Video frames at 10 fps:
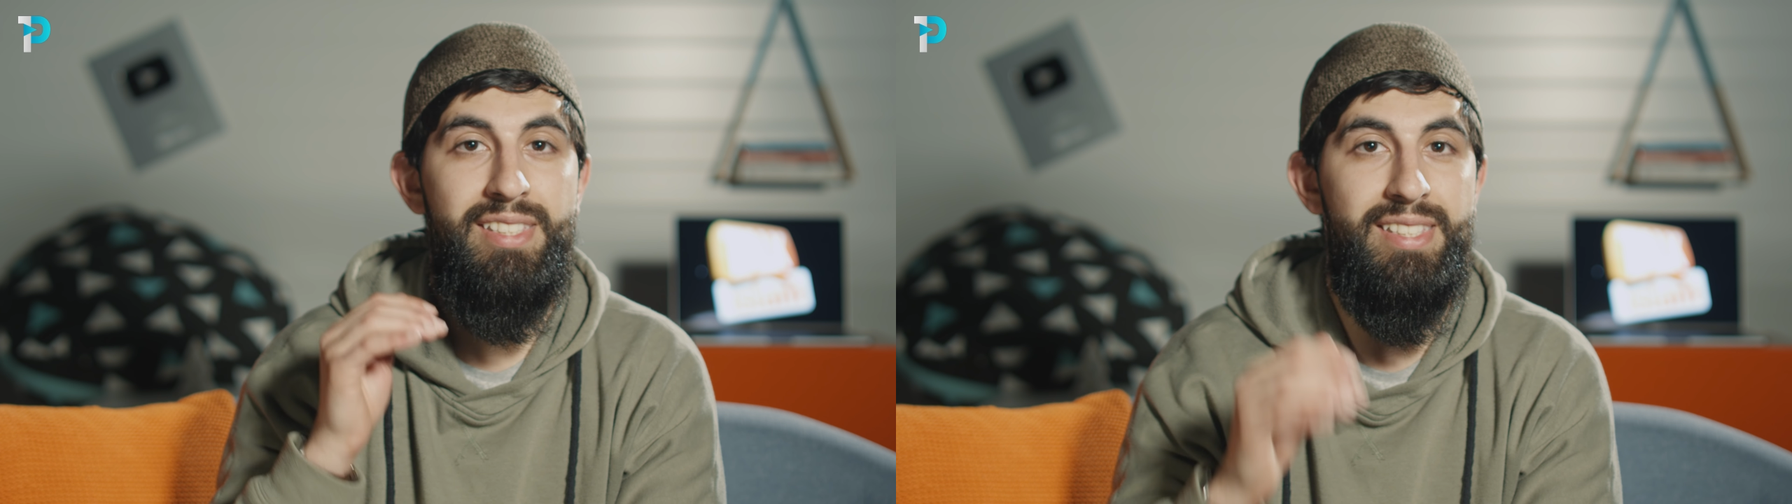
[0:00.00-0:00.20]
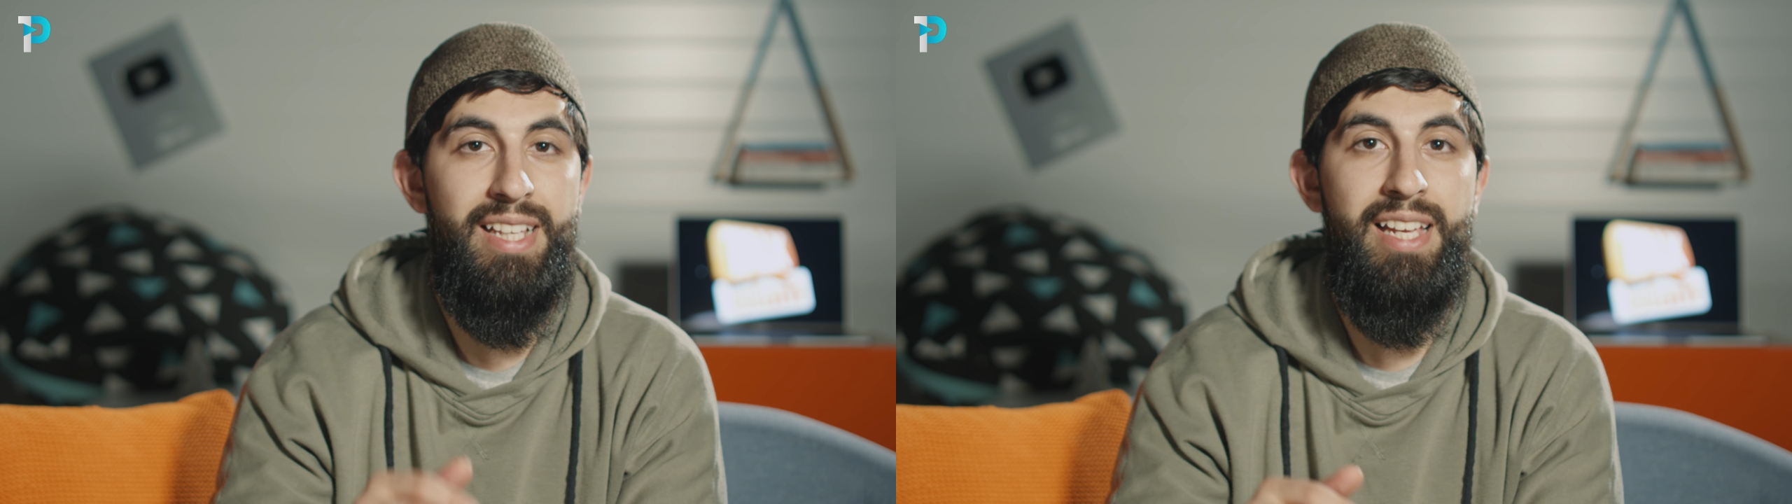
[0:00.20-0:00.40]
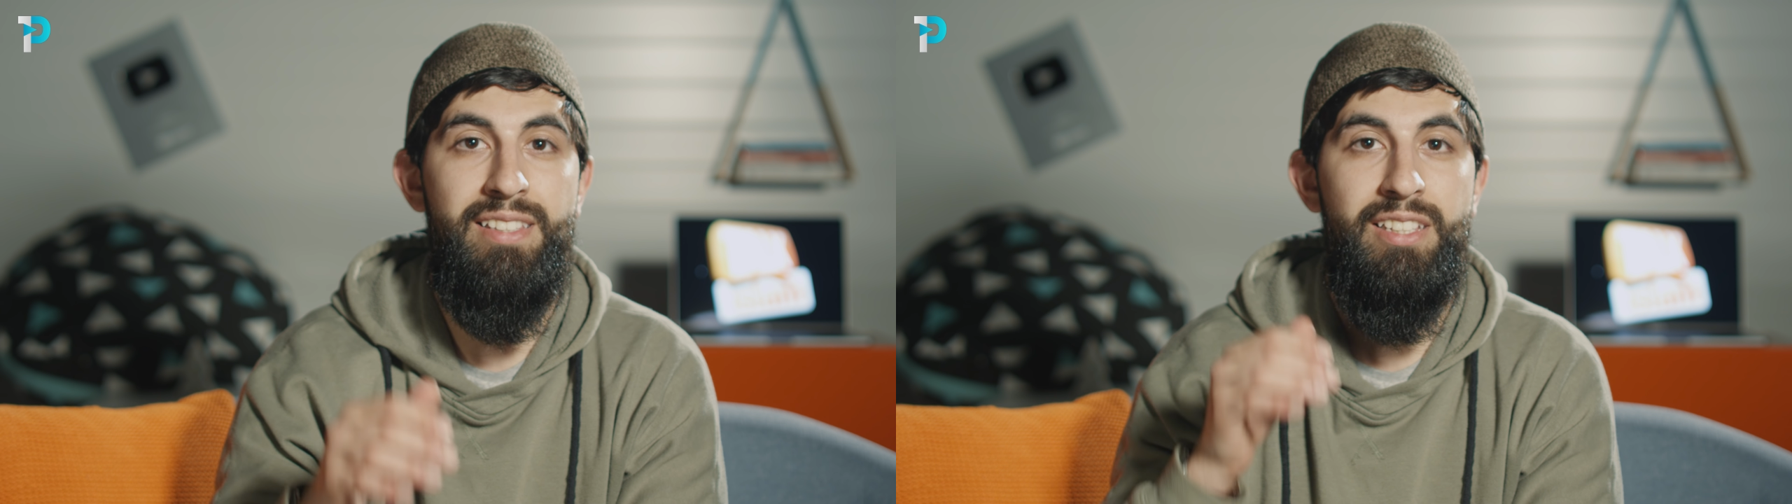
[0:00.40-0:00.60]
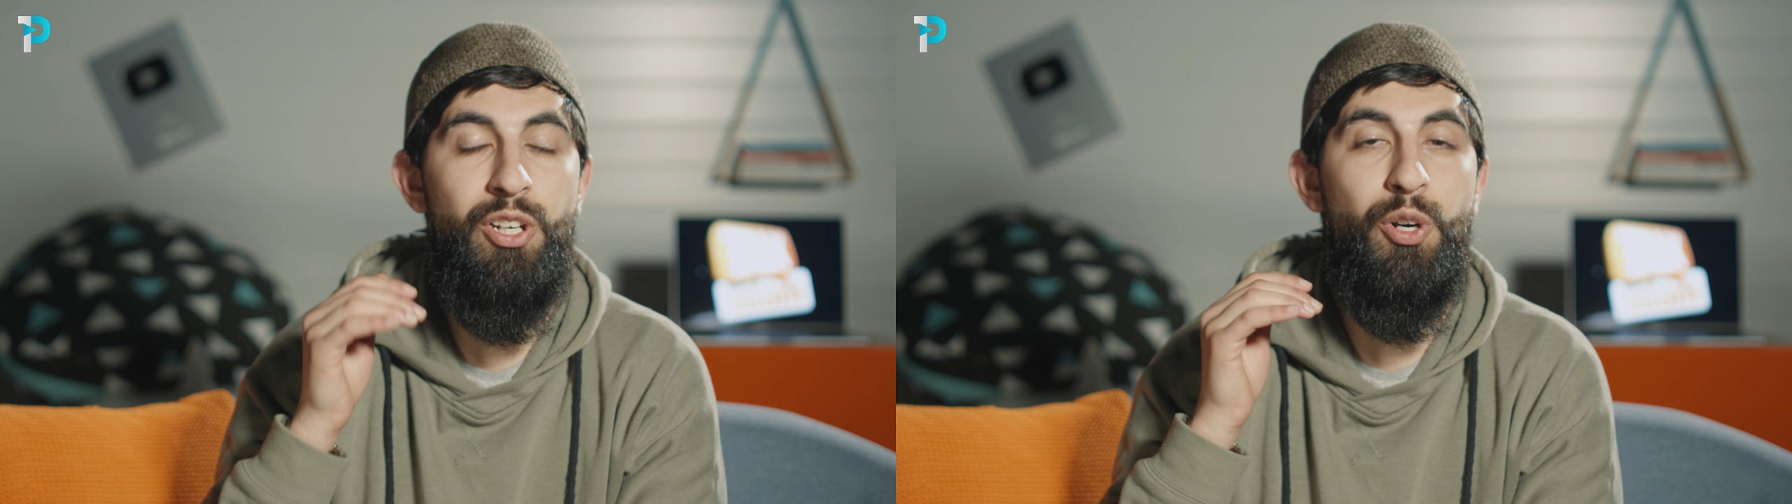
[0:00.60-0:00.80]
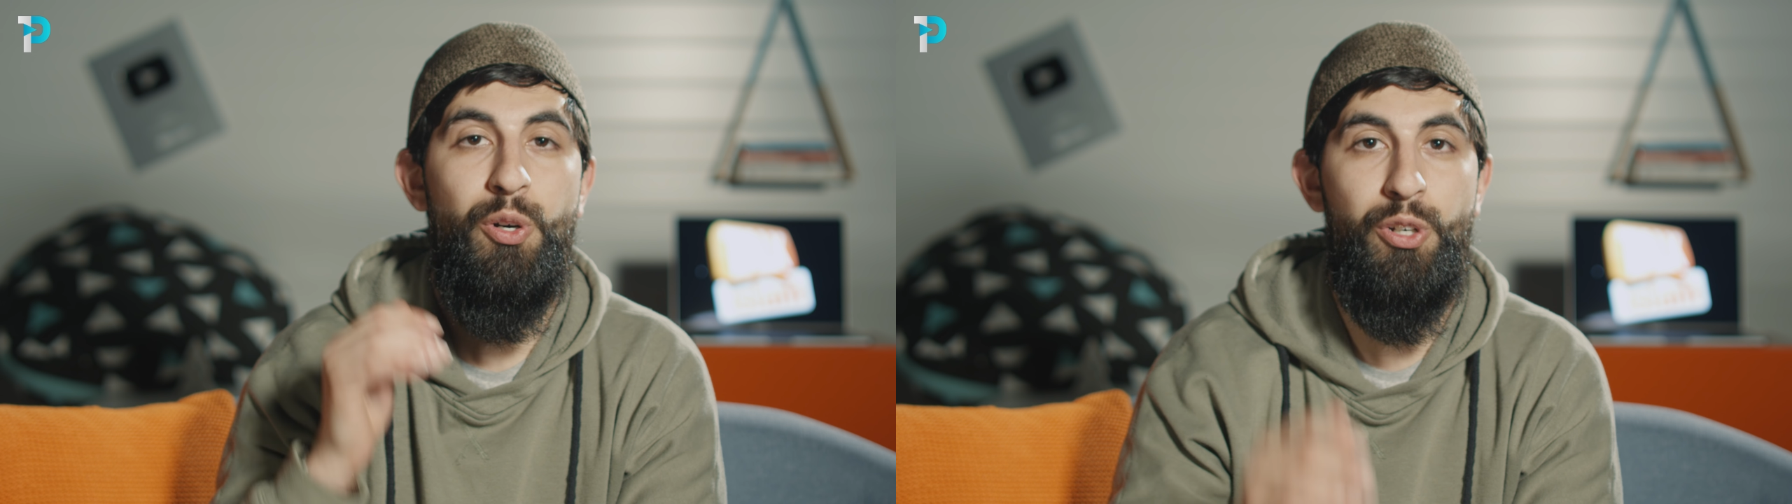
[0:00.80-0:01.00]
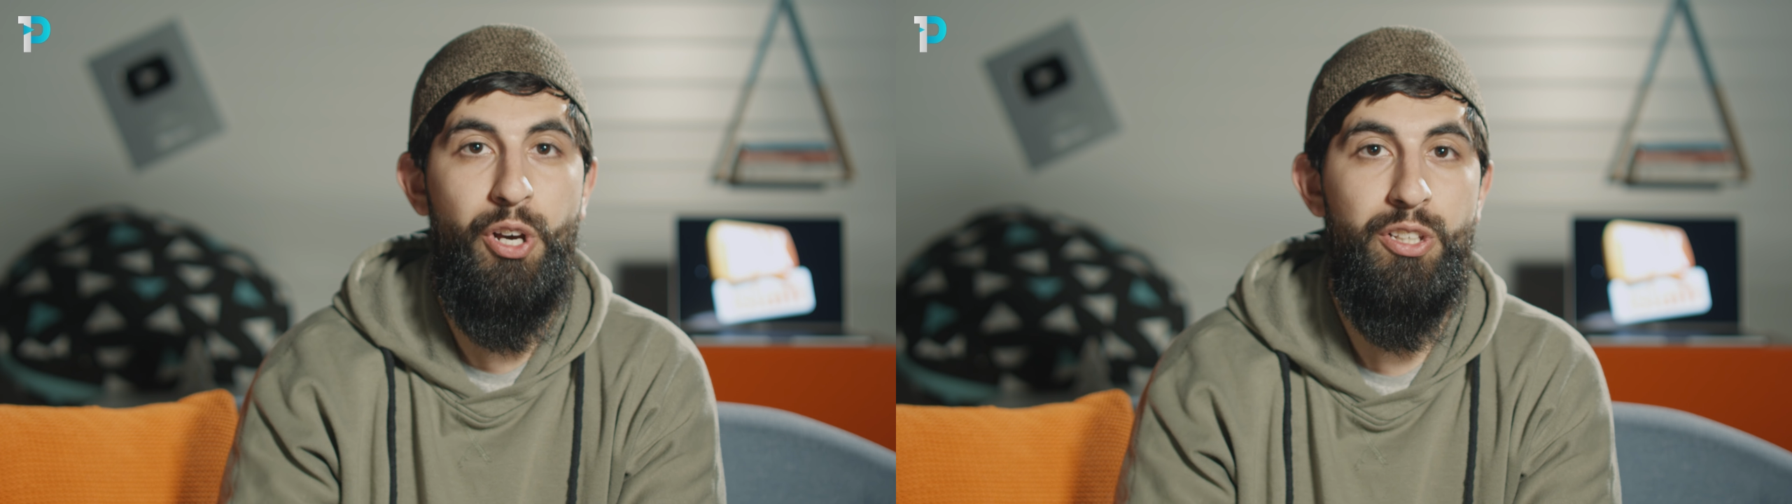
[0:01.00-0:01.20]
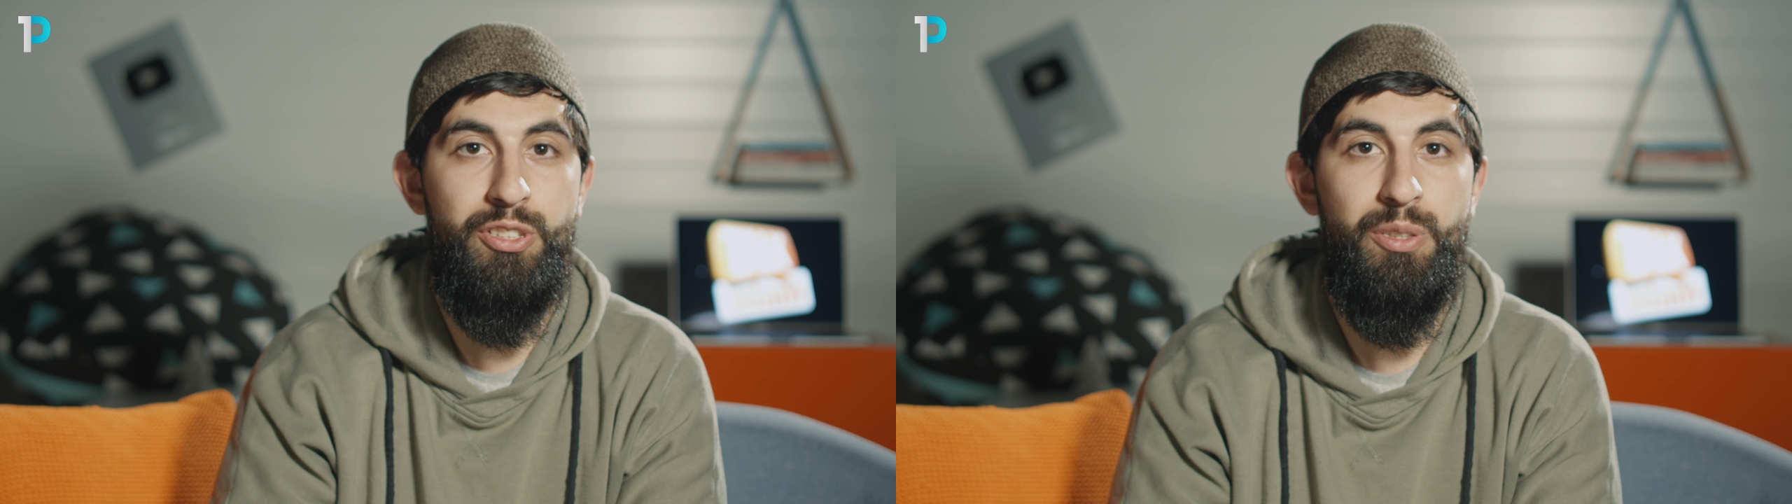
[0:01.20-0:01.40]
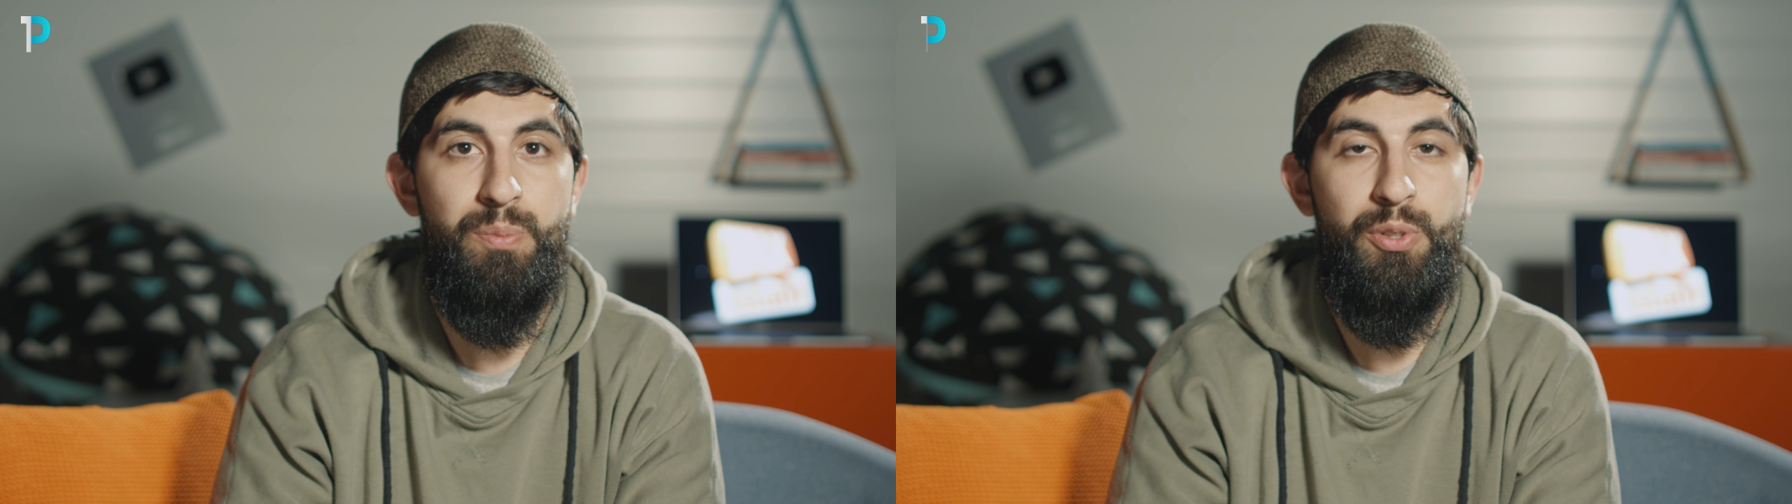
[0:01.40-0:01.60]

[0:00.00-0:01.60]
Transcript: slander, or gossip.